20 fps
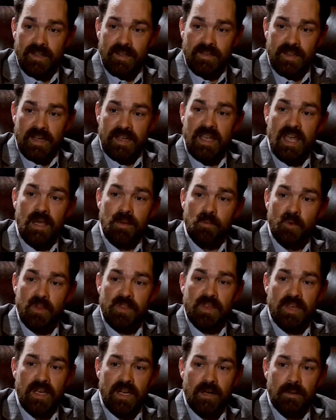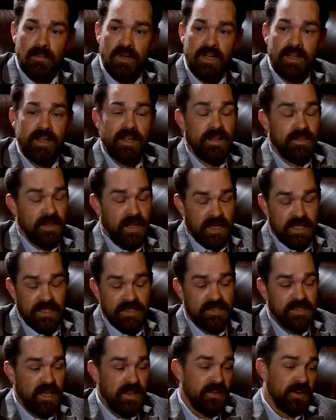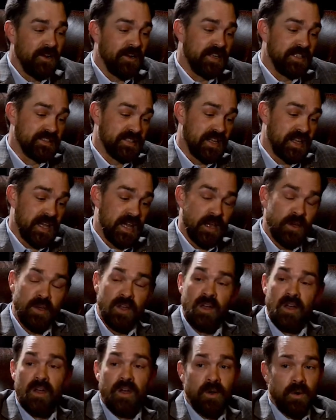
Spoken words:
that came with him, that he's sitting there and he's like, hey,